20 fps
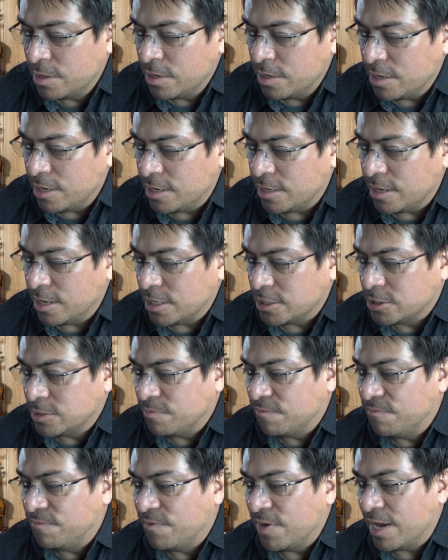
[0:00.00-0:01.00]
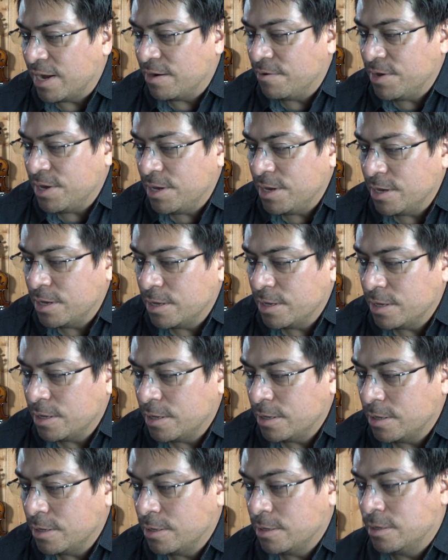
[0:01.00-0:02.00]
it's very
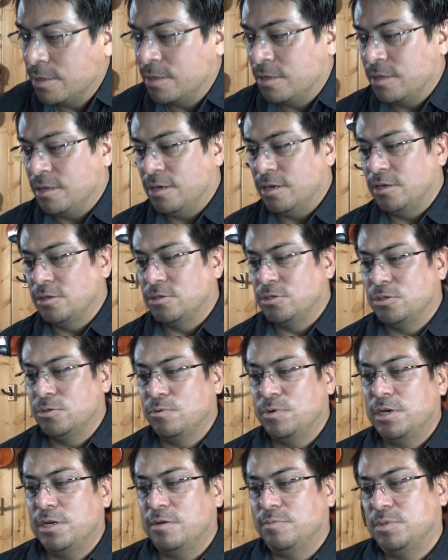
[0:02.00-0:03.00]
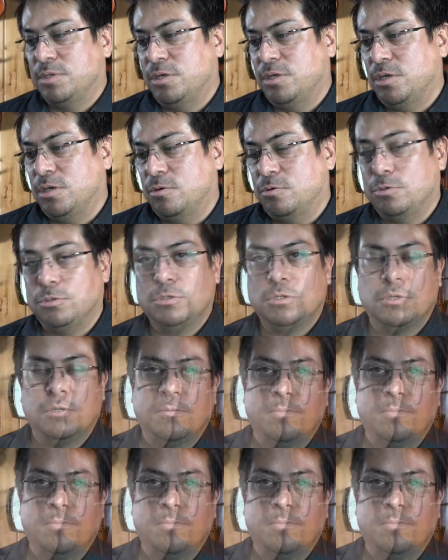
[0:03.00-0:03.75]
intuitive to use.